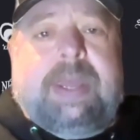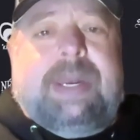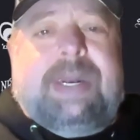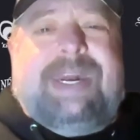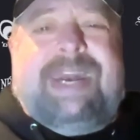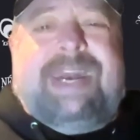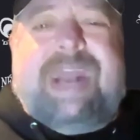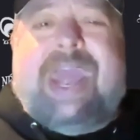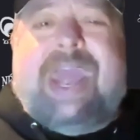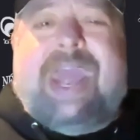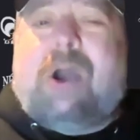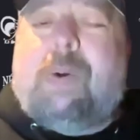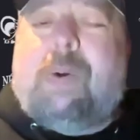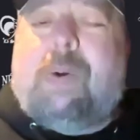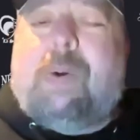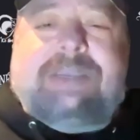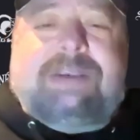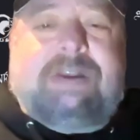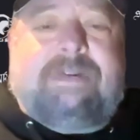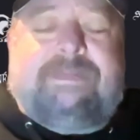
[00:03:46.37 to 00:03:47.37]
Now, when it
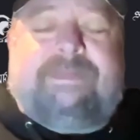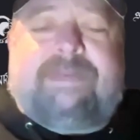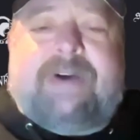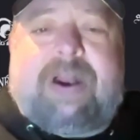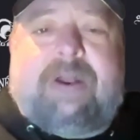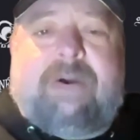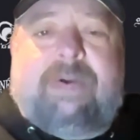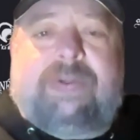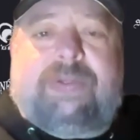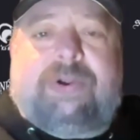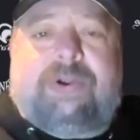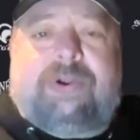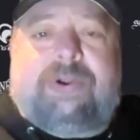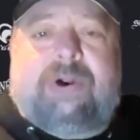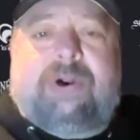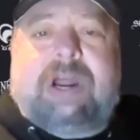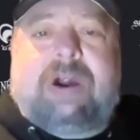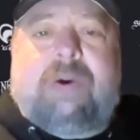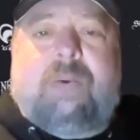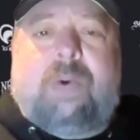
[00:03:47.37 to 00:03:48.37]
gets to the final third,
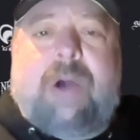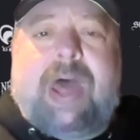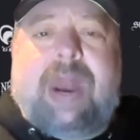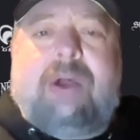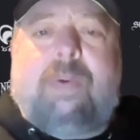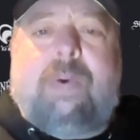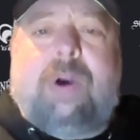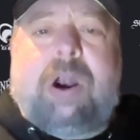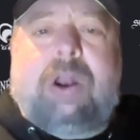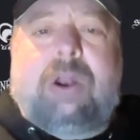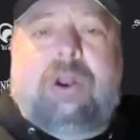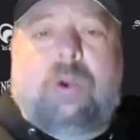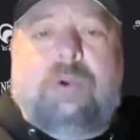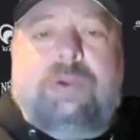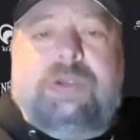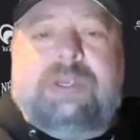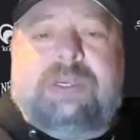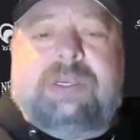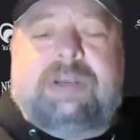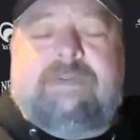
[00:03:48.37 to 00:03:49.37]
it's kind of where it
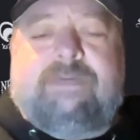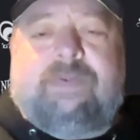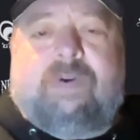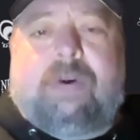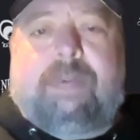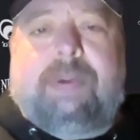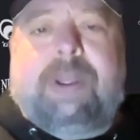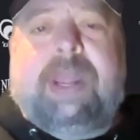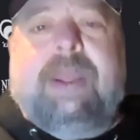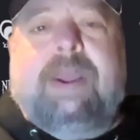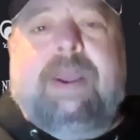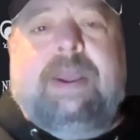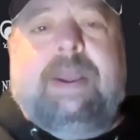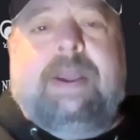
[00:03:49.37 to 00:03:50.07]
loses it for me.